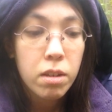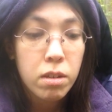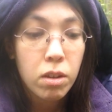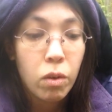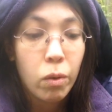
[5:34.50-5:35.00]

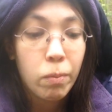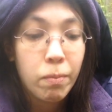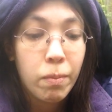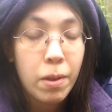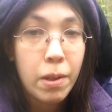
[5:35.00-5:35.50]
So
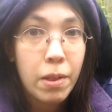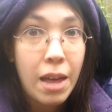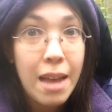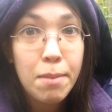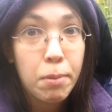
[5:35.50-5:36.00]

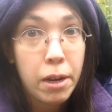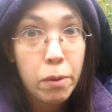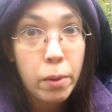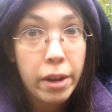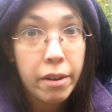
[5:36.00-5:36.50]
that's pretty
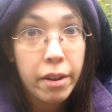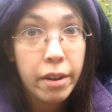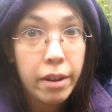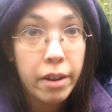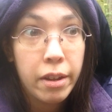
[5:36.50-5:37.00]
weird.
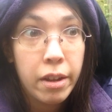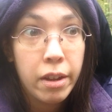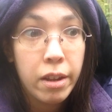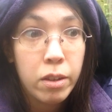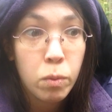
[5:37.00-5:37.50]

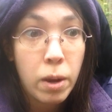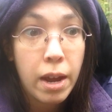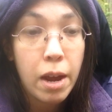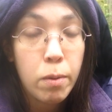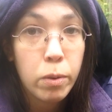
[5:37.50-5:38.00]
That's why
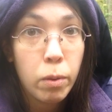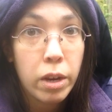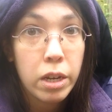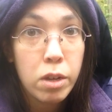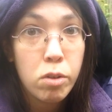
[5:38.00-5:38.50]
I was
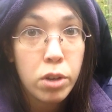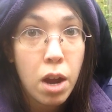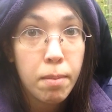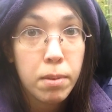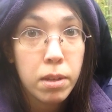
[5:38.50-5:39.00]
working 2
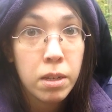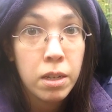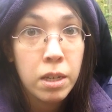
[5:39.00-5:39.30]
jobs.